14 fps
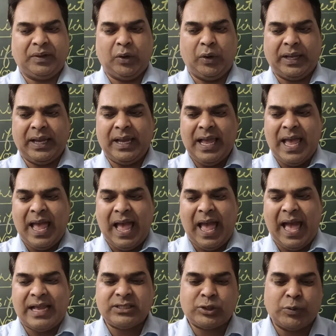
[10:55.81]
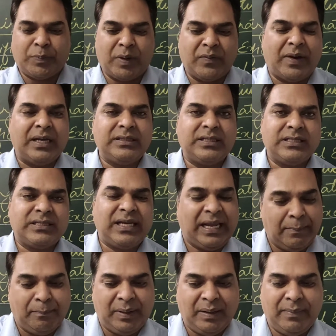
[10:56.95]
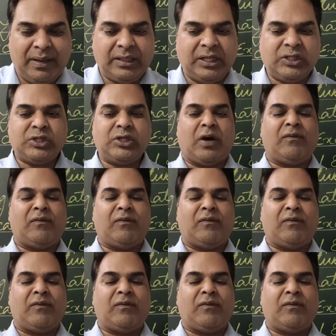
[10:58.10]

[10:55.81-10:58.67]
okay, and supervises the implementation